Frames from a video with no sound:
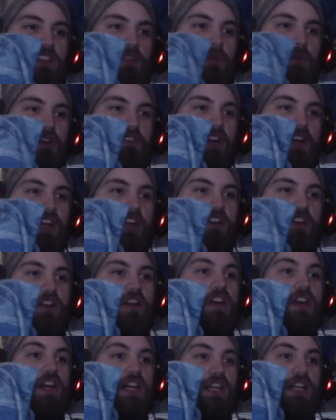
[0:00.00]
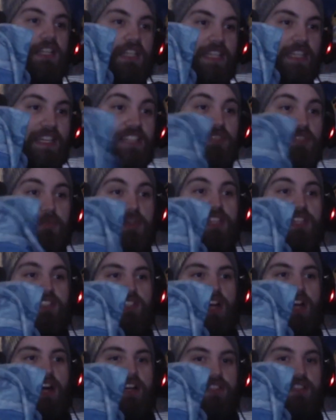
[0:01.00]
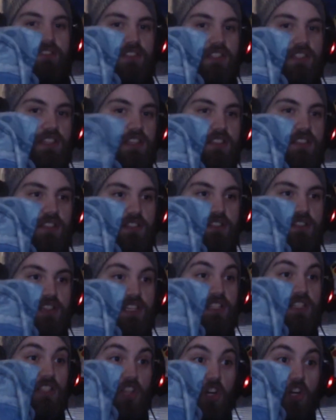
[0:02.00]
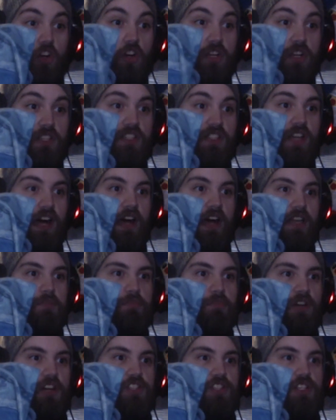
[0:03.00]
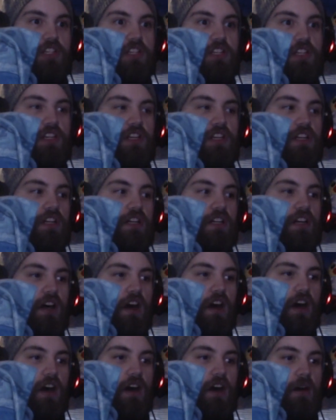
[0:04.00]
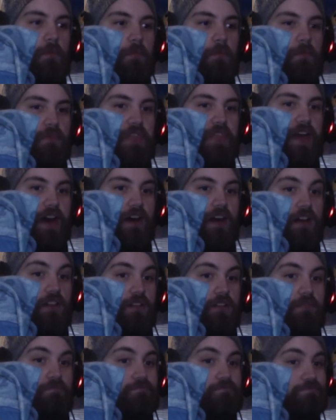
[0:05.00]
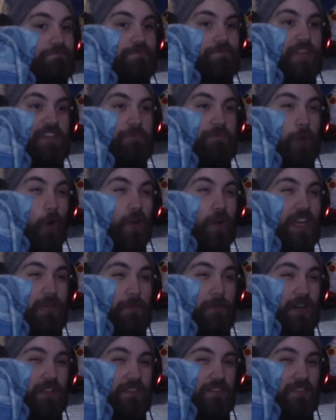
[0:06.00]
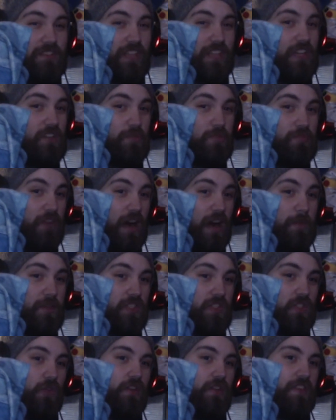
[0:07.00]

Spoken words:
one right here, he's a big size. He's a good size plushie. That if Pokemon Center probably sold it,